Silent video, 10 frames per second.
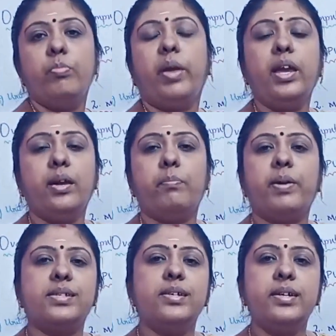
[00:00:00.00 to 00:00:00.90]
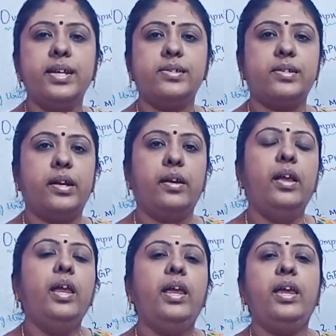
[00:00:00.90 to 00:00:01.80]
to make a presentation,
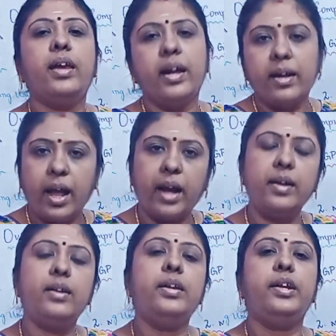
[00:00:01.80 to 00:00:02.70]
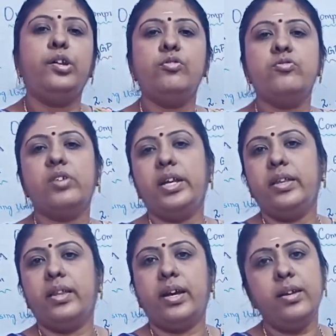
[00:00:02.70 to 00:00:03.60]
he can handle
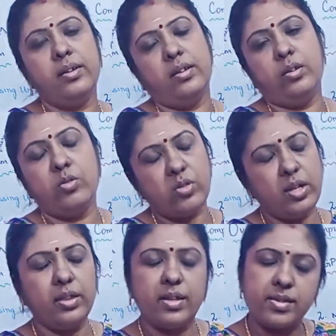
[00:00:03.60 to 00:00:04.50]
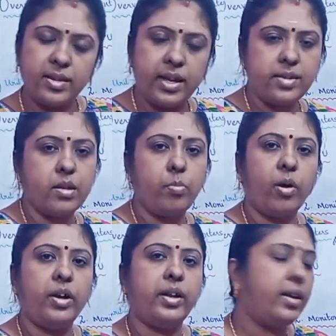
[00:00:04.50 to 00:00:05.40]
individually the using this laser
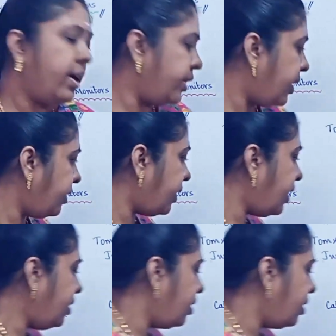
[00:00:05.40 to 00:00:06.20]
pointer and then the